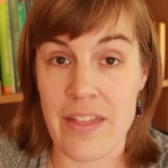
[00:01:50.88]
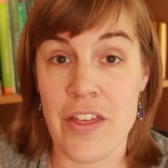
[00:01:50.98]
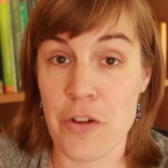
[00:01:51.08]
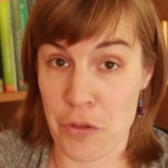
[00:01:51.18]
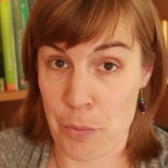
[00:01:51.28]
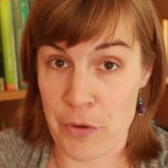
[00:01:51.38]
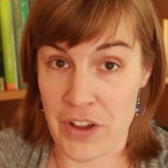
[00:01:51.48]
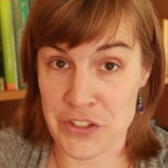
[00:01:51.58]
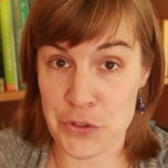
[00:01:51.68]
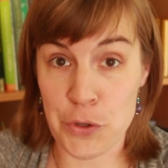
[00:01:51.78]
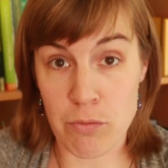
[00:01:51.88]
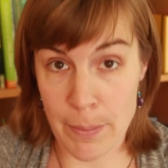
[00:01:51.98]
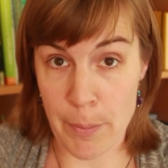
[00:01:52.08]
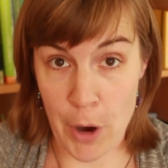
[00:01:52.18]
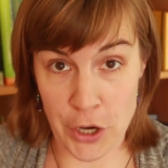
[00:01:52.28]
And then there are the professors who
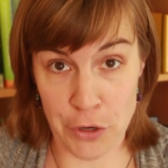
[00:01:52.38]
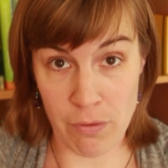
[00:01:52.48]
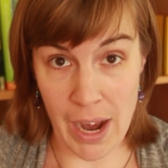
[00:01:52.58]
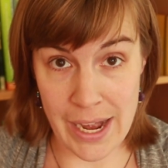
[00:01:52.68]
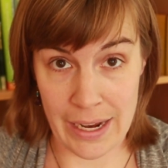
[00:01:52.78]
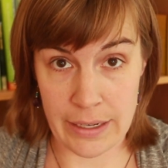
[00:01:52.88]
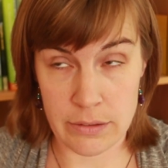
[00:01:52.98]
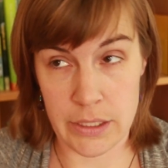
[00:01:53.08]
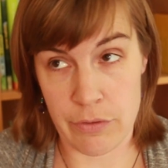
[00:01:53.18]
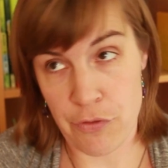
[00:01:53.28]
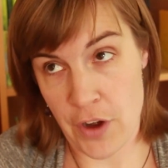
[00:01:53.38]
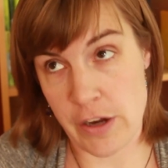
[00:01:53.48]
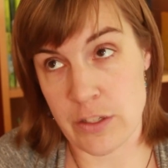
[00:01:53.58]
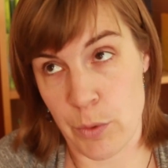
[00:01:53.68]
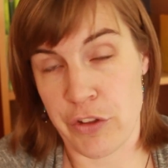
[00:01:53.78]
rip apart your writing, in
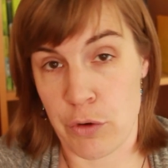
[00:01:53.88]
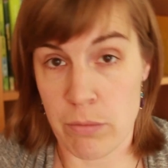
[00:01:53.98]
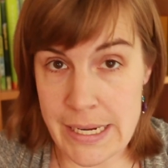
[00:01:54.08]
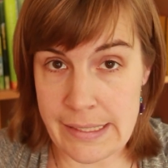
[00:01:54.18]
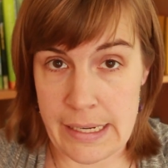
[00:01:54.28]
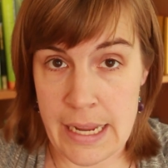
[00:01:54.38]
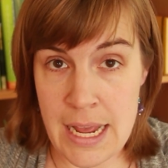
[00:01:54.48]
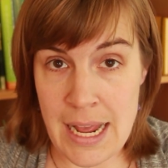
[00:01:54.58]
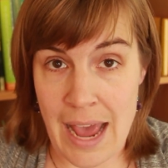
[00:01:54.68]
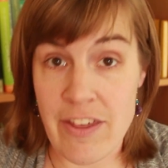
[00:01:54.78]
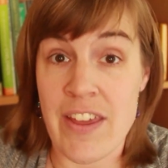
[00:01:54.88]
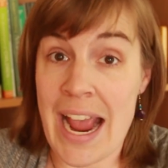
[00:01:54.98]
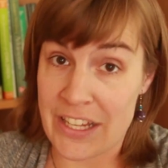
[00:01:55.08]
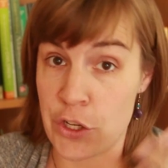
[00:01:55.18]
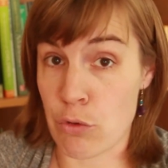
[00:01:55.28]
fairness with good reason, and then they
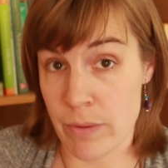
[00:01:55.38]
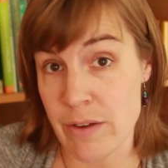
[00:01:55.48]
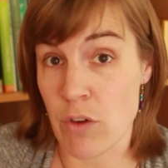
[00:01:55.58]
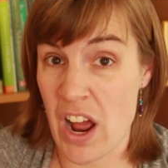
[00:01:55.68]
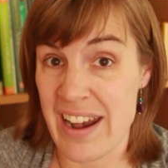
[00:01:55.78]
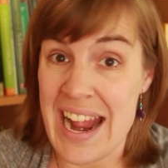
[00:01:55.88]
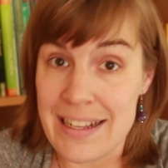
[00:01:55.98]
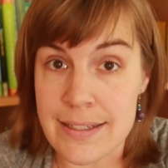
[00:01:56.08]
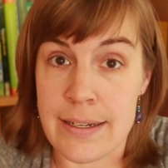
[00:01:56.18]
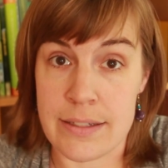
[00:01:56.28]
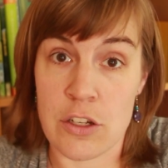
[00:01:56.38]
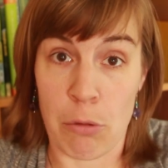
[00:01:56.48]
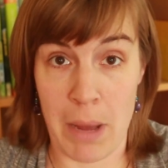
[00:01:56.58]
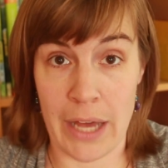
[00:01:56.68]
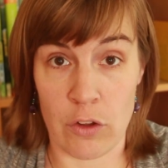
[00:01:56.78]
ask you to rerun eight
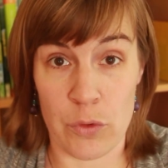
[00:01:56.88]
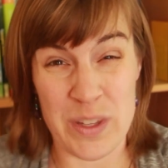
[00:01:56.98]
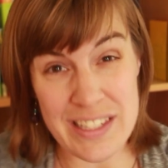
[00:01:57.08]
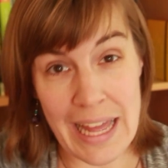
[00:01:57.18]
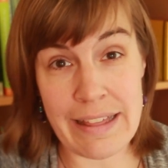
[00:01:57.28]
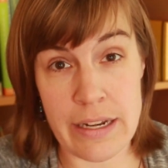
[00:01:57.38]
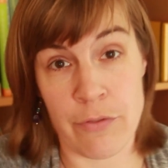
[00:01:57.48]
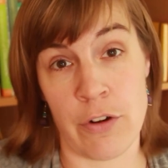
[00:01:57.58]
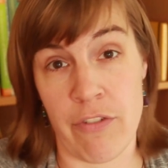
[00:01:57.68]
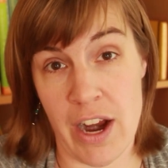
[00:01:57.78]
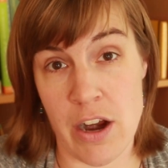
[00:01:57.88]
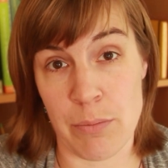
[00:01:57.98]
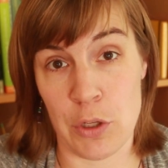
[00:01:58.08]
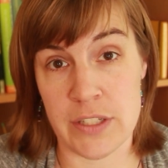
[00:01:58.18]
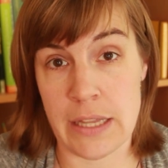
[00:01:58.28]
statistical models with slightly different
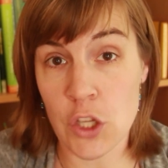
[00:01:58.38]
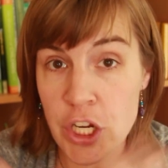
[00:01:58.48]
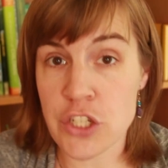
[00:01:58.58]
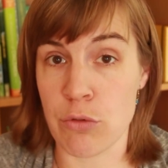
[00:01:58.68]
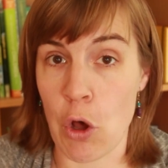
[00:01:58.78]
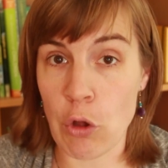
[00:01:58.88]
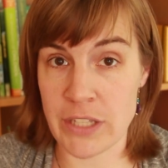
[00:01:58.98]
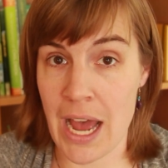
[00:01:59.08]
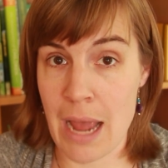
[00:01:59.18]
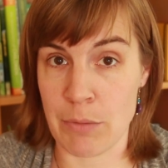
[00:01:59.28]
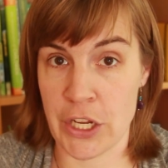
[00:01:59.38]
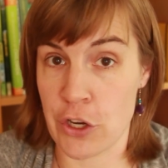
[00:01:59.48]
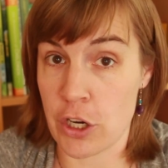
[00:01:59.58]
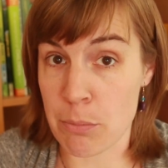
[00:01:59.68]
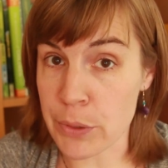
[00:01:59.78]
variables and look at you the whole time like
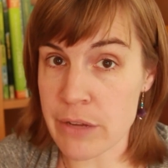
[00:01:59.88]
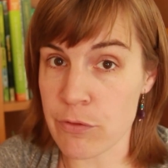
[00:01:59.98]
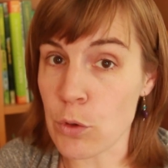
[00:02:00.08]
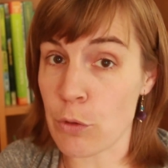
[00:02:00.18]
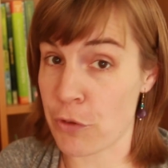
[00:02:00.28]
you're a complete fool